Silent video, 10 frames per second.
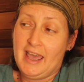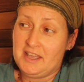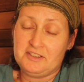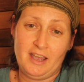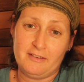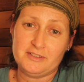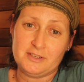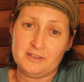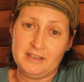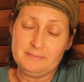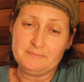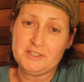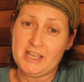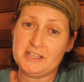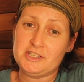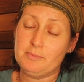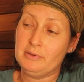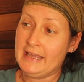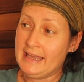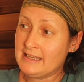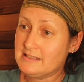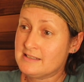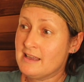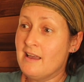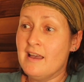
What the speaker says: and you have to change your plans.